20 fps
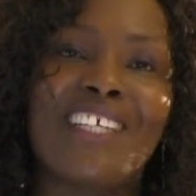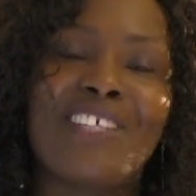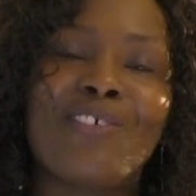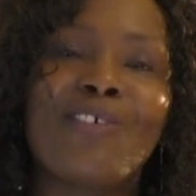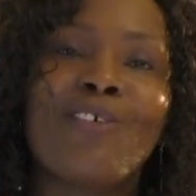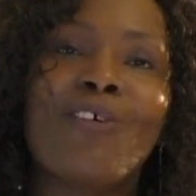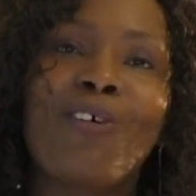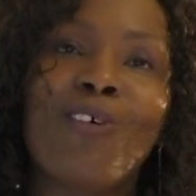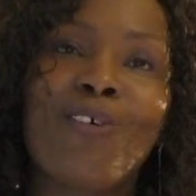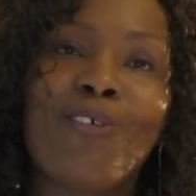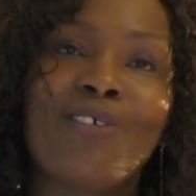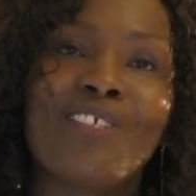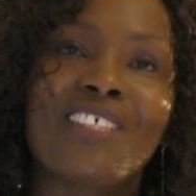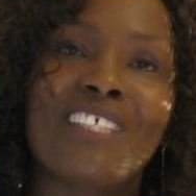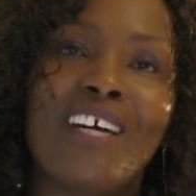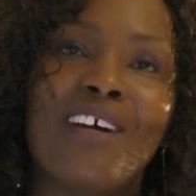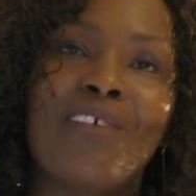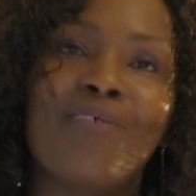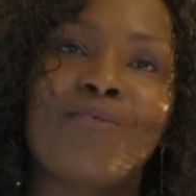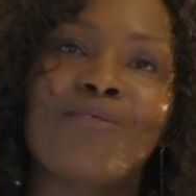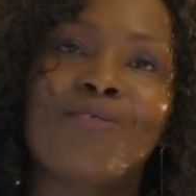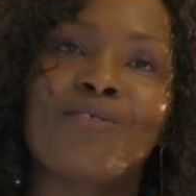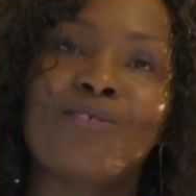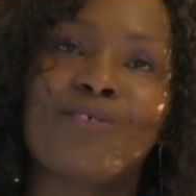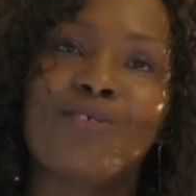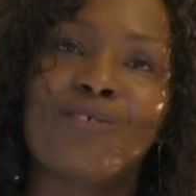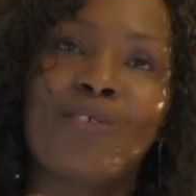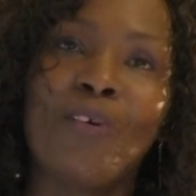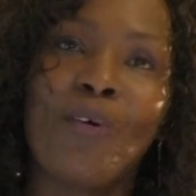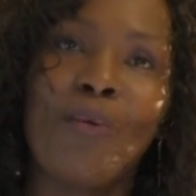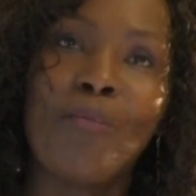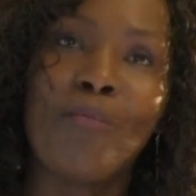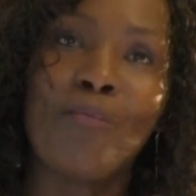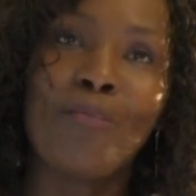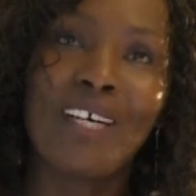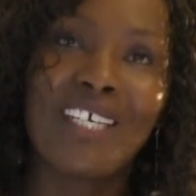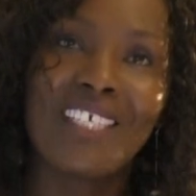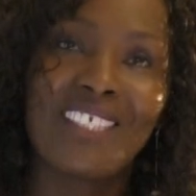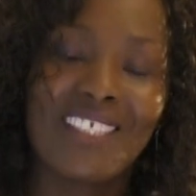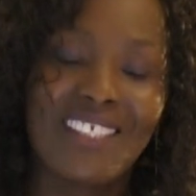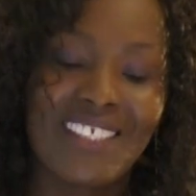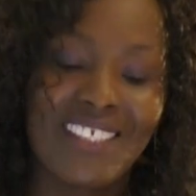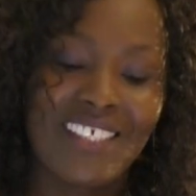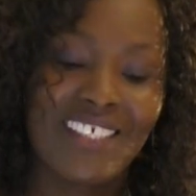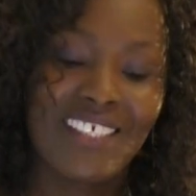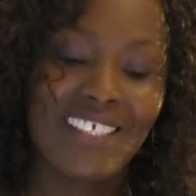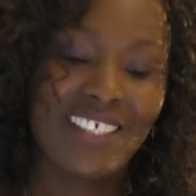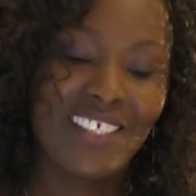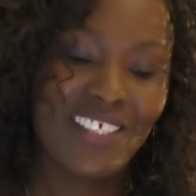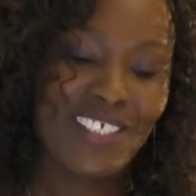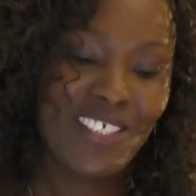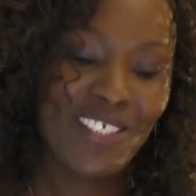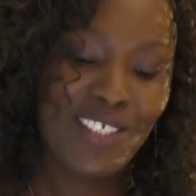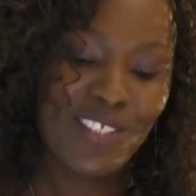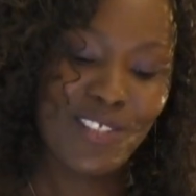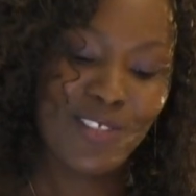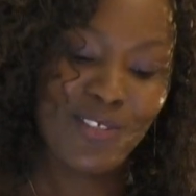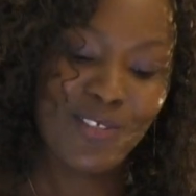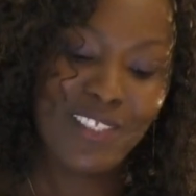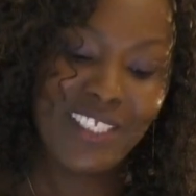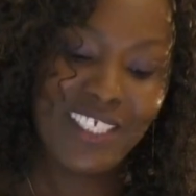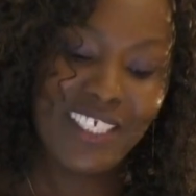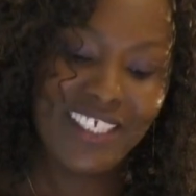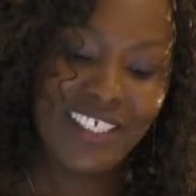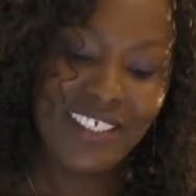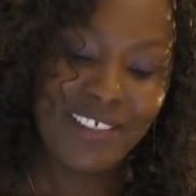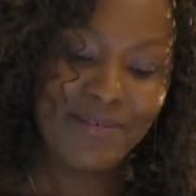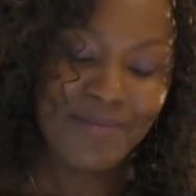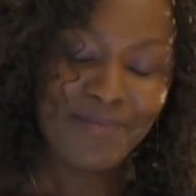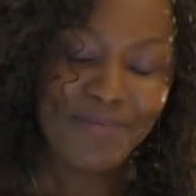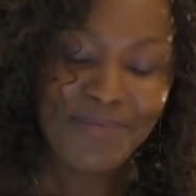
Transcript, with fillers: you always have to go back uh, to the